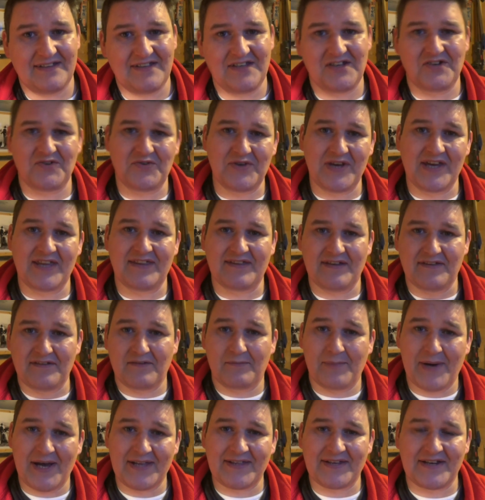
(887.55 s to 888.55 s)
you know, you get the other
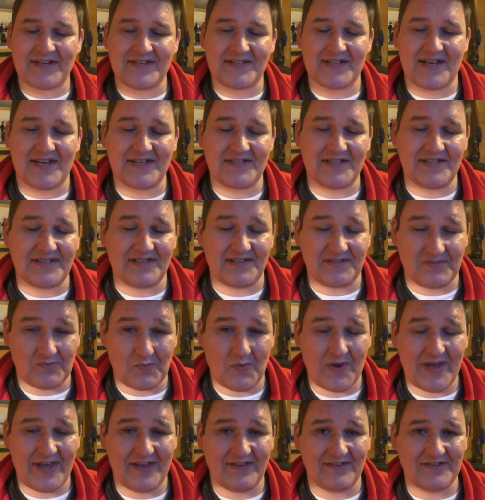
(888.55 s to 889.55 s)
battery sizes as
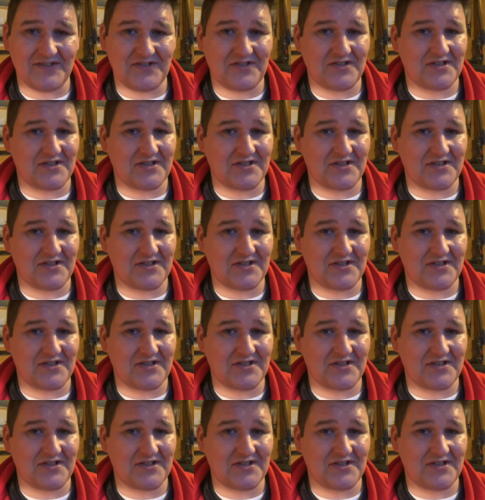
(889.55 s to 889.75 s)
well is